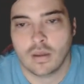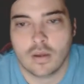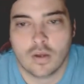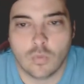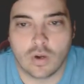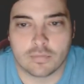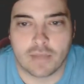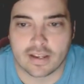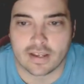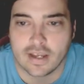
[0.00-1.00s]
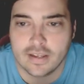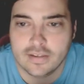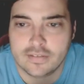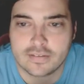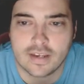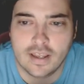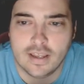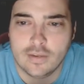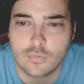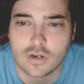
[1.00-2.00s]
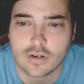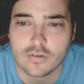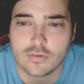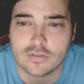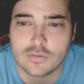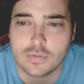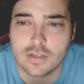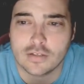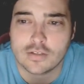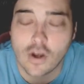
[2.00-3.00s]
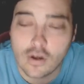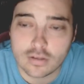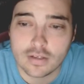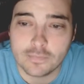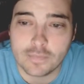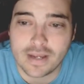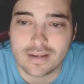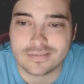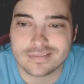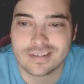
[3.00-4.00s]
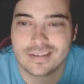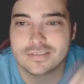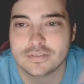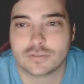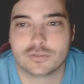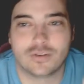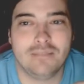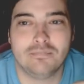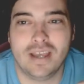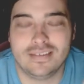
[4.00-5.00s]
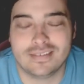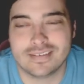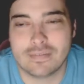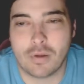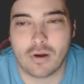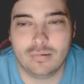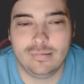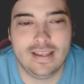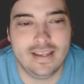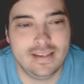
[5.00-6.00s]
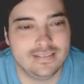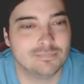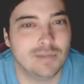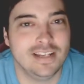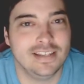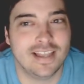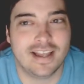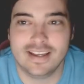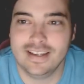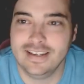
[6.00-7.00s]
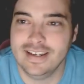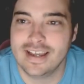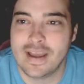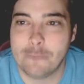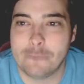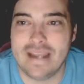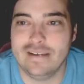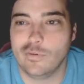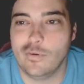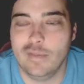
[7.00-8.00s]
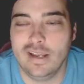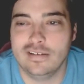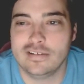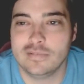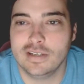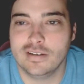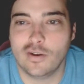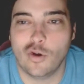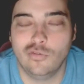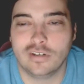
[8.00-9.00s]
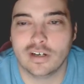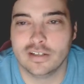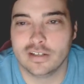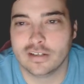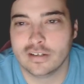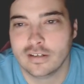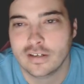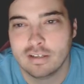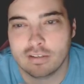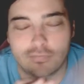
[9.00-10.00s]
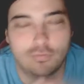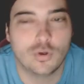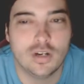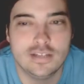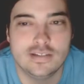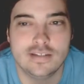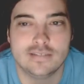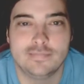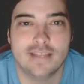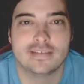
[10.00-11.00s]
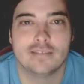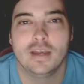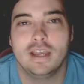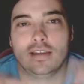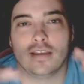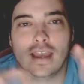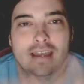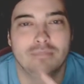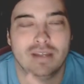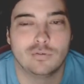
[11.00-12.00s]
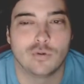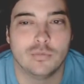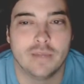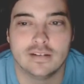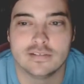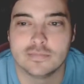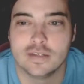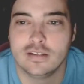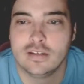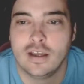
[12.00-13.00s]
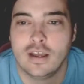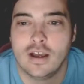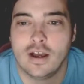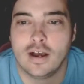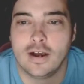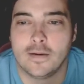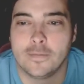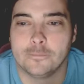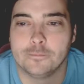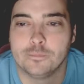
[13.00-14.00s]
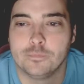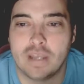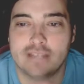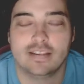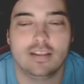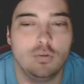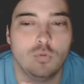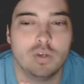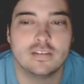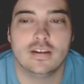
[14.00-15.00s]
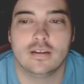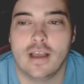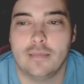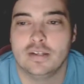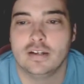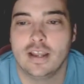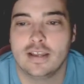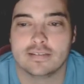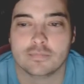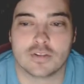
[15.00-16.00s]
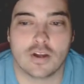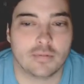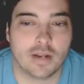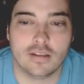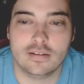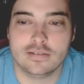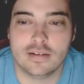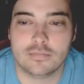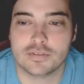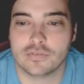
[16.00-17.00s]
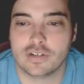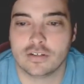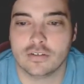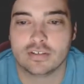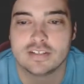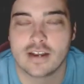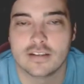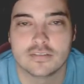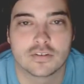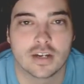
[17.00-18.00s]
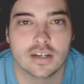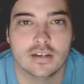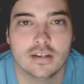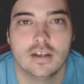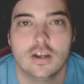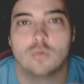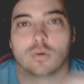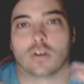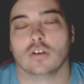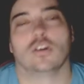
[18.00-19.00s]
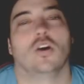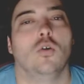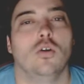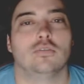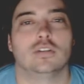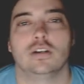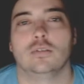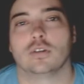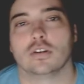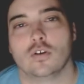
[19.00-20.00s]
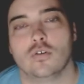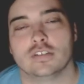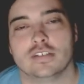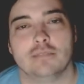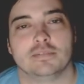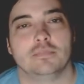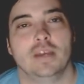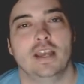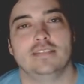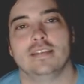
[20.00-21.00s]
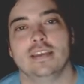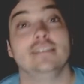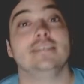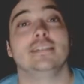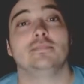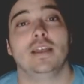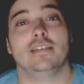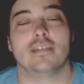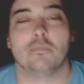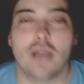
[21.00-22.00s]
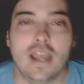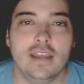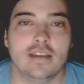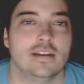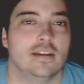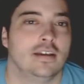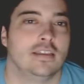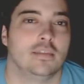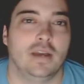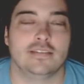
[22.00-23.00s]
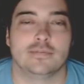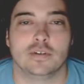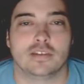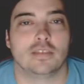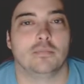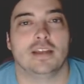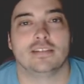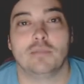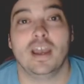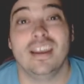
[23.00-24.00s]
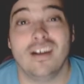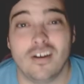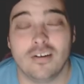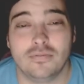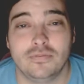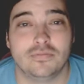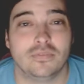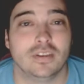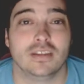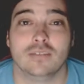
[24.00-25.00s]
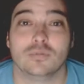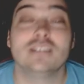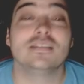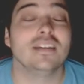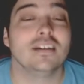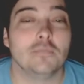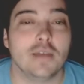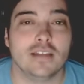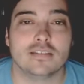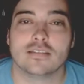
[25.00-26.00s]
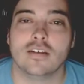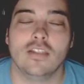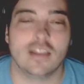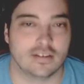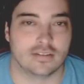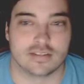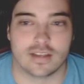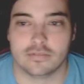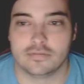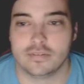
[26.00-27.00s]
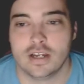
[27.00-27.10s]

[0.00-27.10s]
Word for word: Welcome back guys. Today we are going to be talking about straight bets, parlays, money line, bankroll management, over under, the four easiest bets to make and bankroll management. Um, basically what's going to happen today is I'm going to talk about all these numbers over here on the side of the screen. We're going to go over it. We're going to go over types of bets, the easiest bets to make, the bets with the best payoff, the riskier bets, all that good stuff.